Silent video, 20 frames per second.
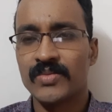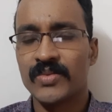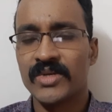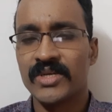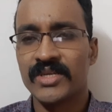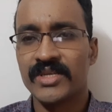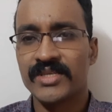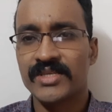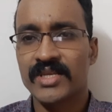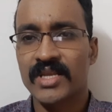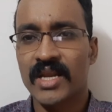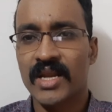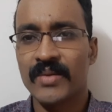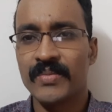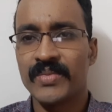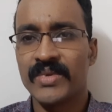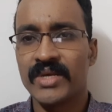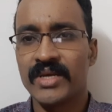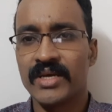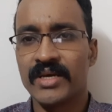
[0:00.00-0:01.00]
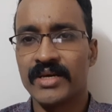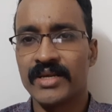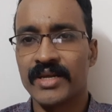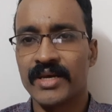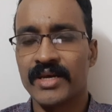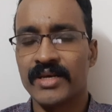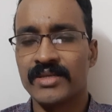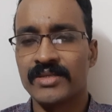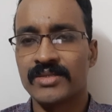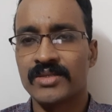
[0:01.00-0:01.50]
been described here
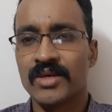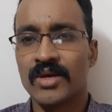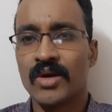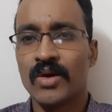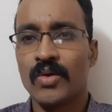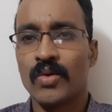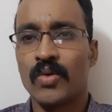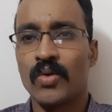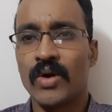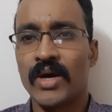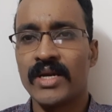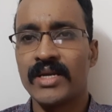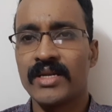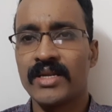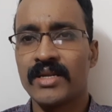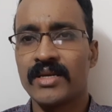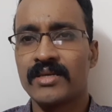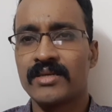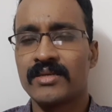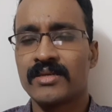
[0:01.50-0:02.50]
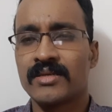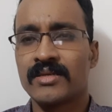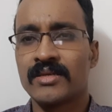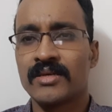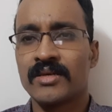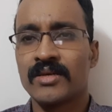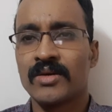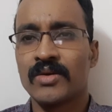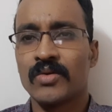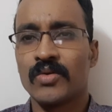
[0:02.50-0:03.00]
as whited
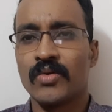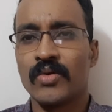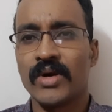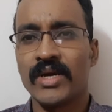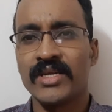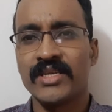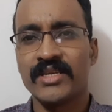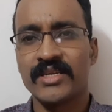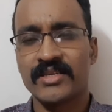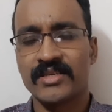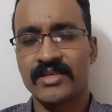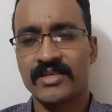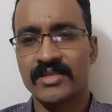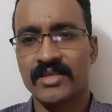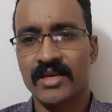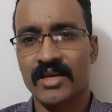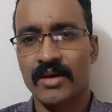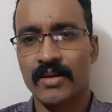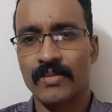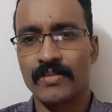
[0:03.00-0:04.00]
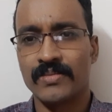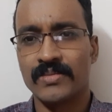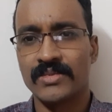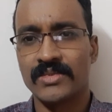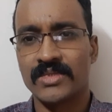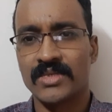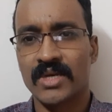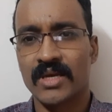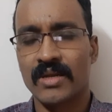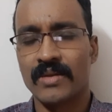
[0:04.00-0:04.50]

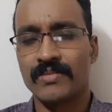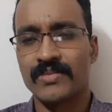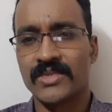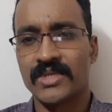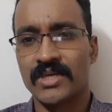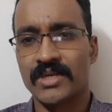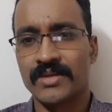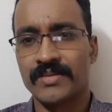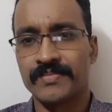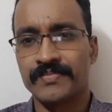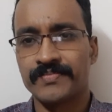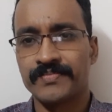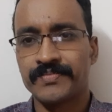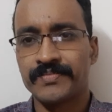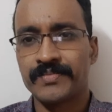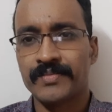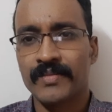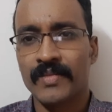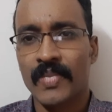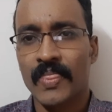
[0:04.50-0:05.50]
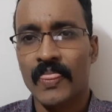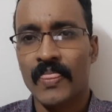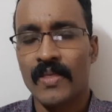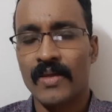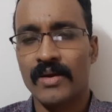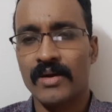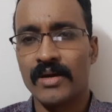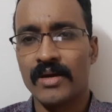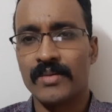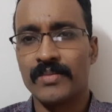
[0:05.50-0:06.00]
sculpture,
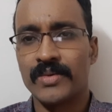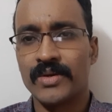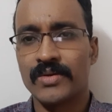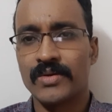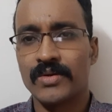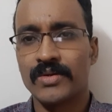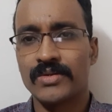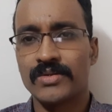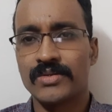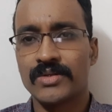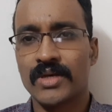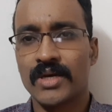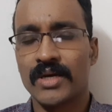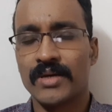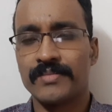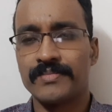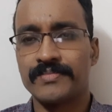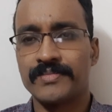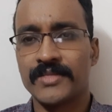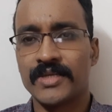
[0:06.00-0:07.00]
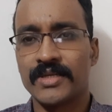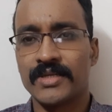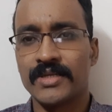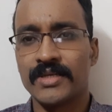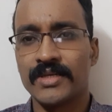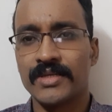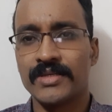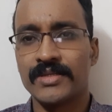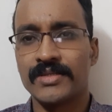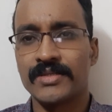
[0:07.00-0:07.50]
because it
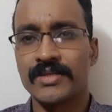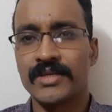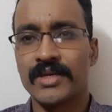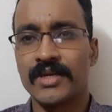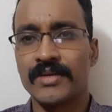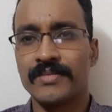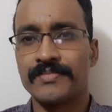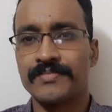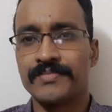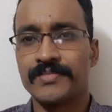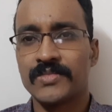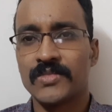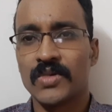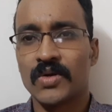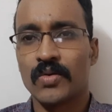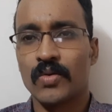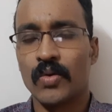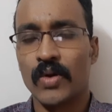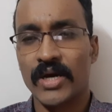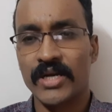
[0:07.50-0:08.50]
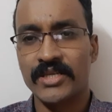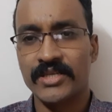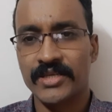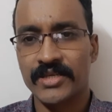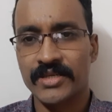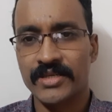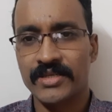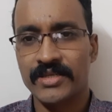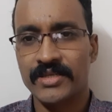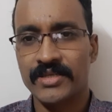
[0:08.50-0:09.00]
is
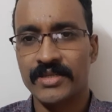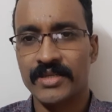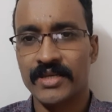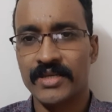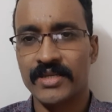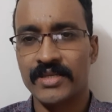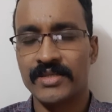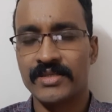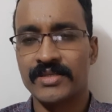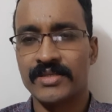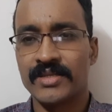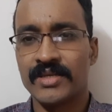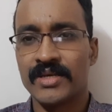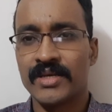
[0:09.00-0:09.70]
whited, that is